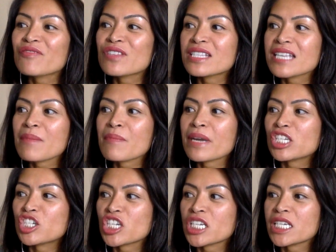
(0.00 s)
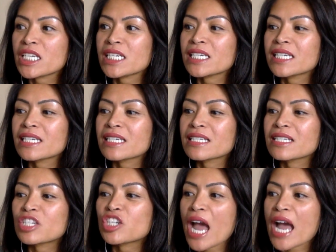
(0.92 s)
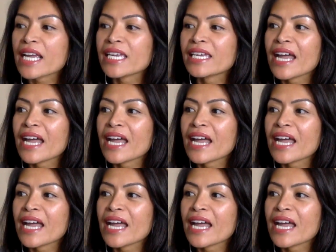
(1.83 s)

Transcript: to say my jean jacket.